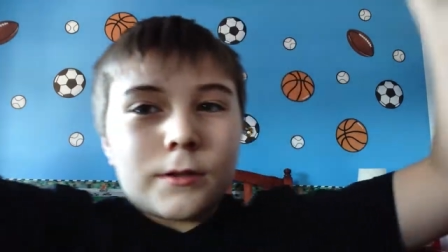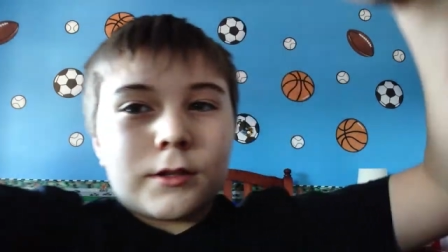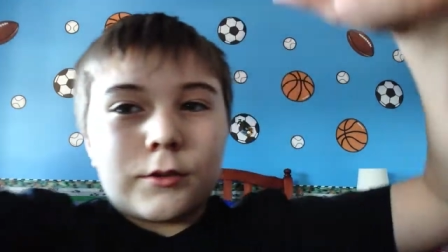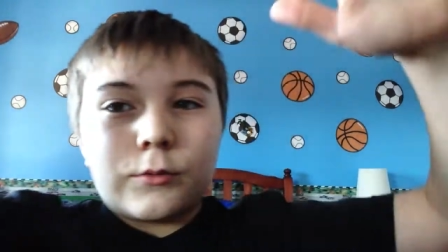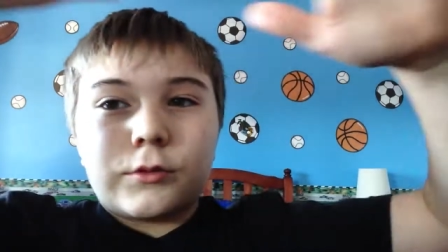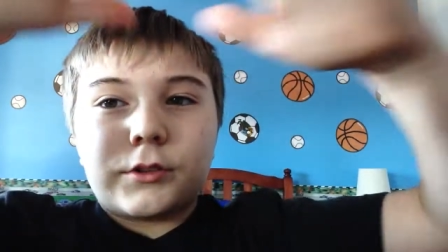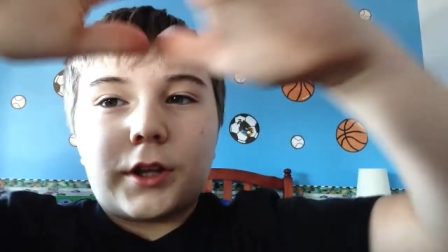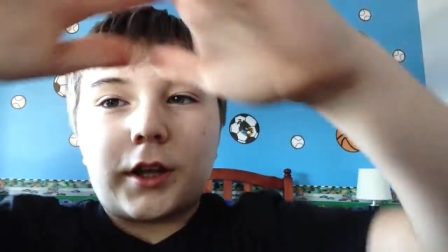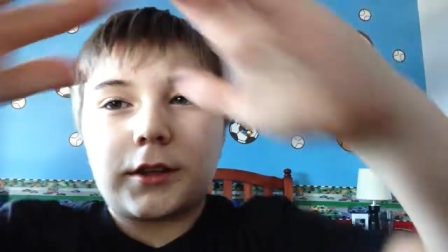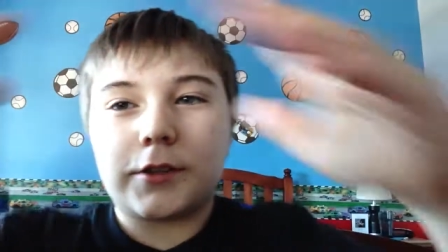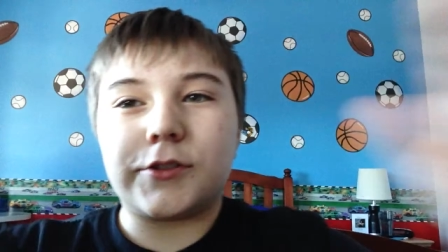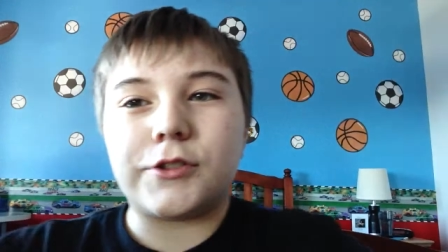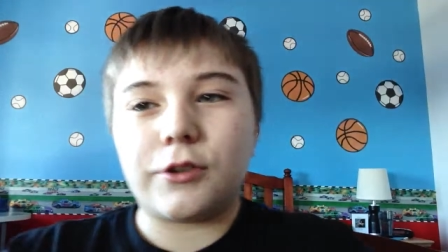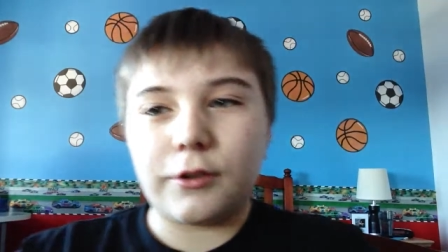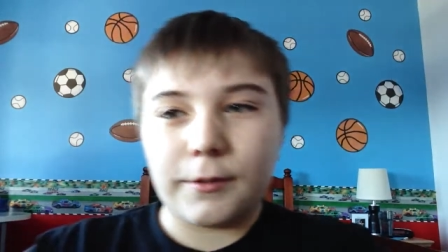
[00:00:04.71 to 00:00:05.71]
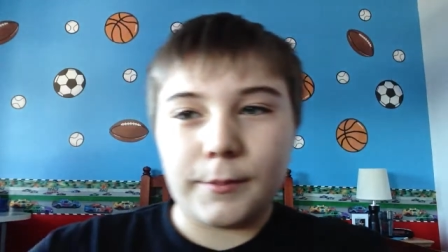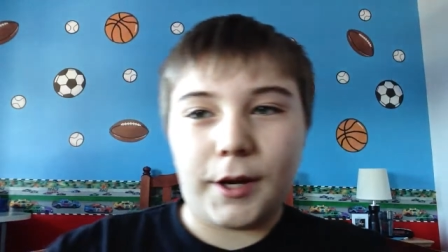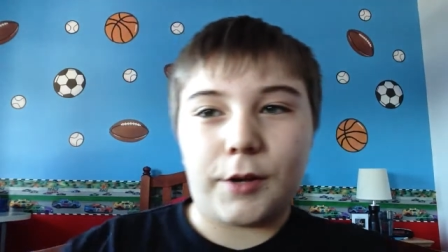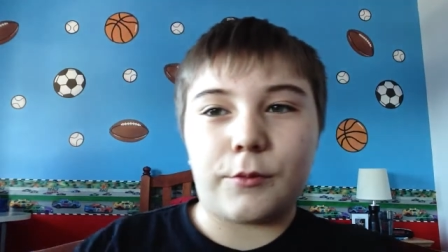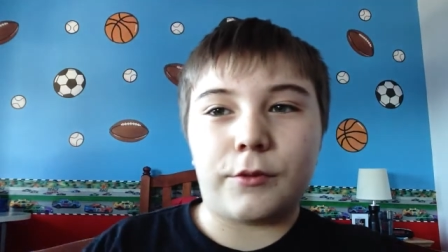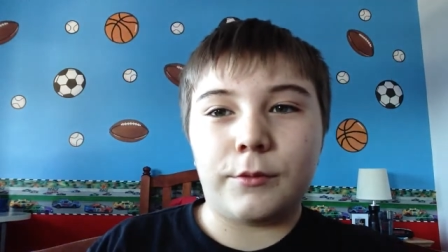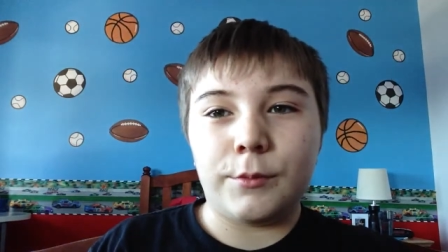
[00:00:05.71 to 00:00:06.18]
Well, not to show you my
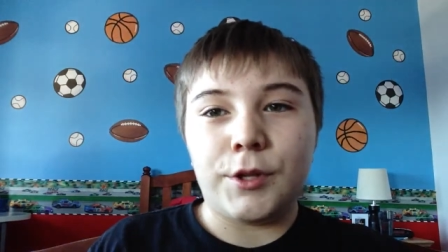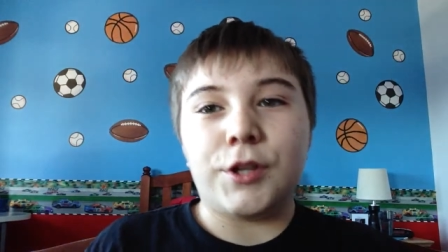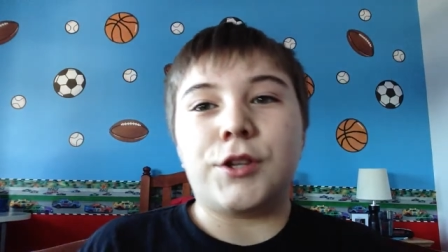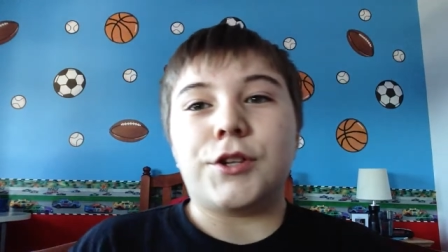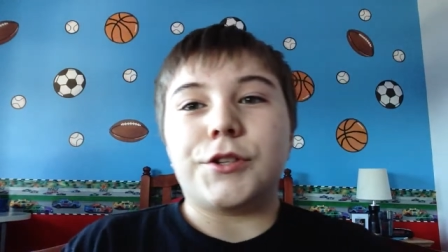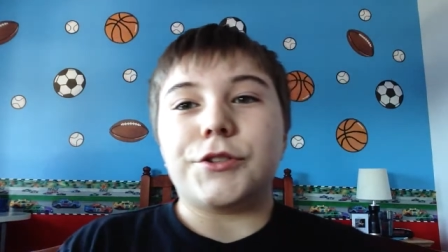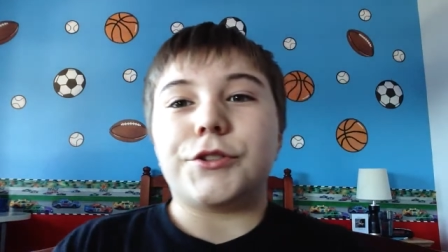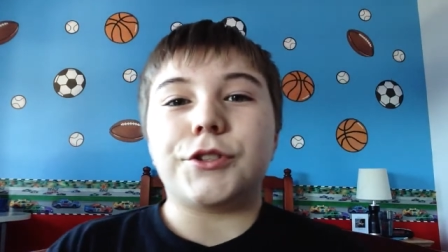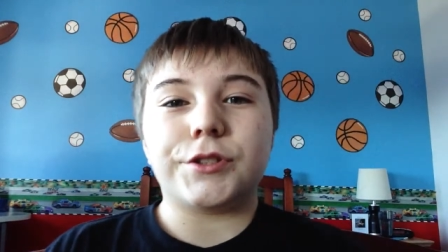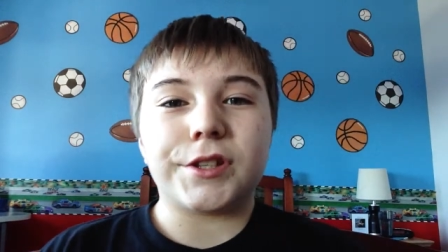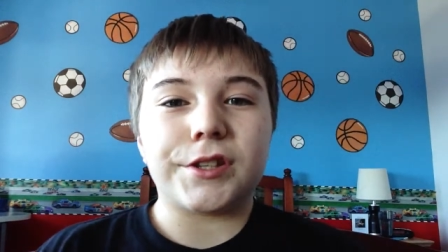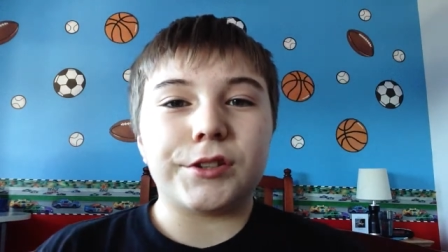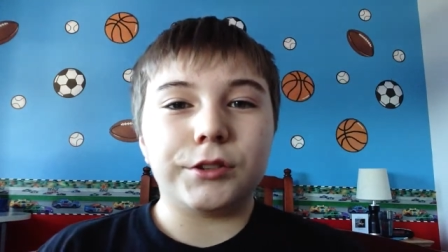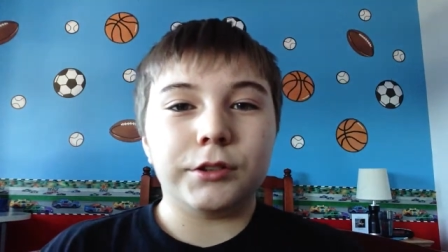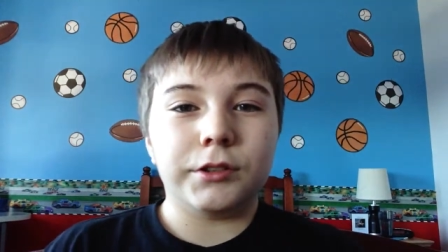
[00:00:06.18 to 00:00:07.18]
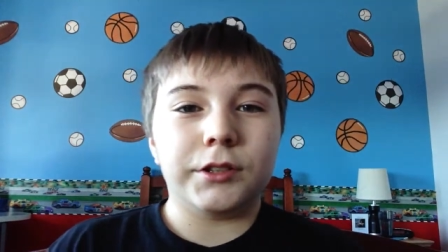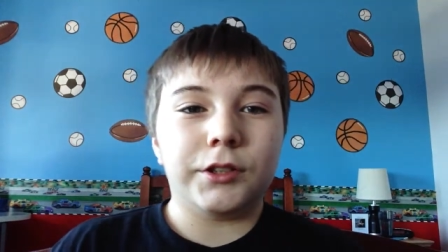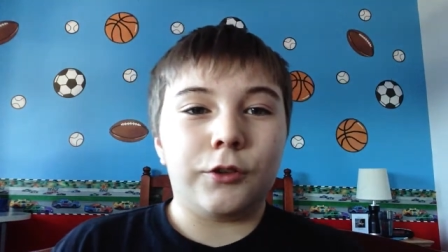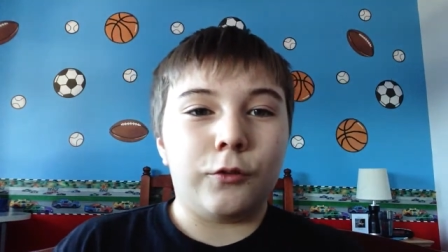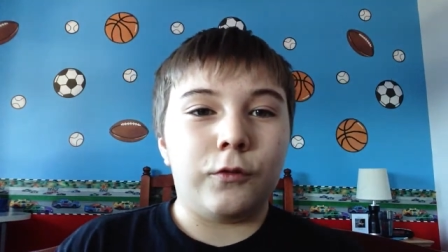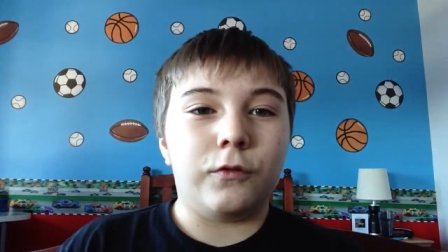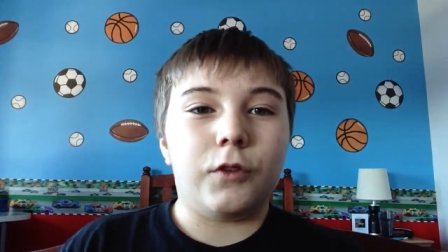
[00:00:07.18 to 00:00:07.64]
room, just to do a
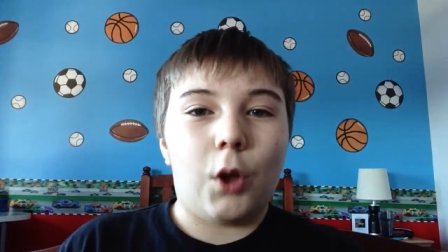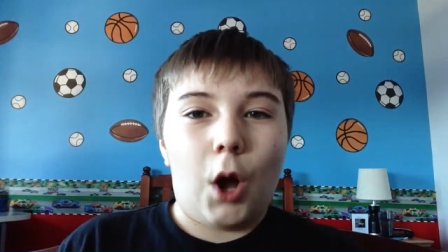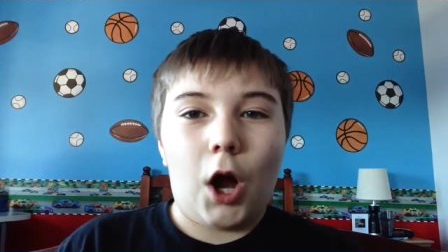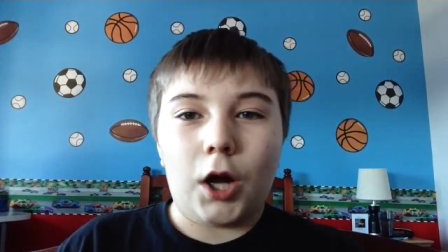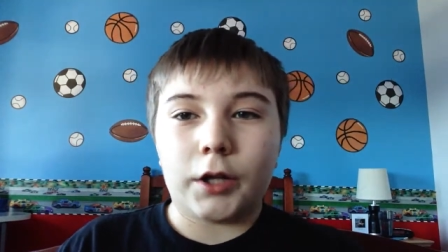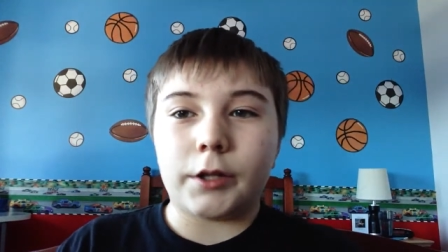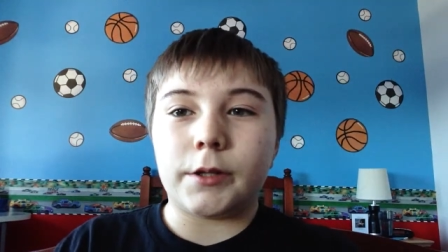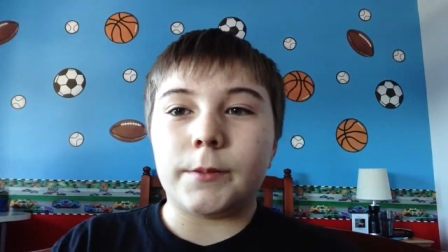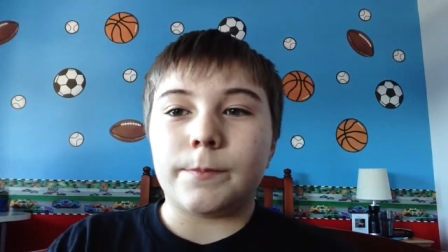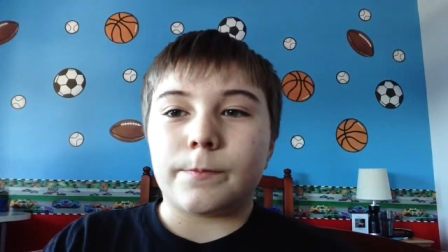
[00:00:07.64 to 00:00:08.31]
little vlog.